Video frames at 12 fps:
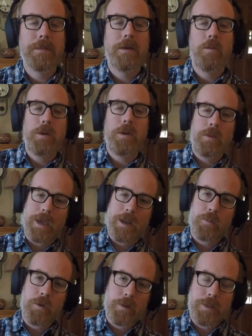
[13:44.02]
we, we kind
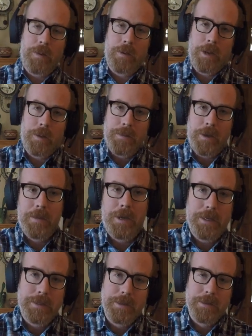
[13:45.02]
of broke that one up there
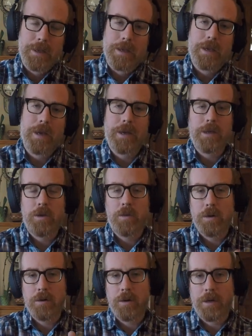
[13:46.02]
because uh, you
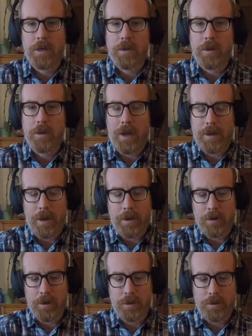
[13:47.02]
were trying. I, I,
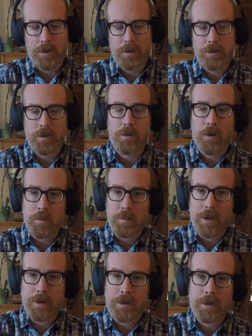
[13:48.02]
encourage you to do your own
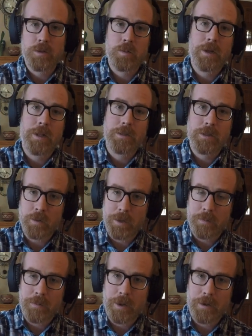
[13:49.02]
melody as well as the
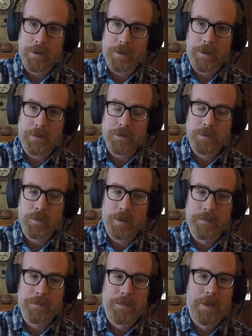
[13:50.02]
written melody on this
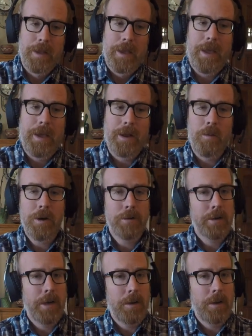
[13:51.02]
one, and I want to
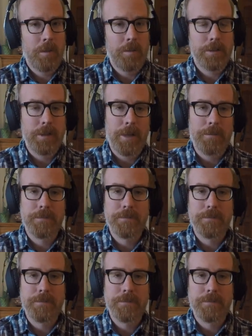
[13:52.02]
try it one more time.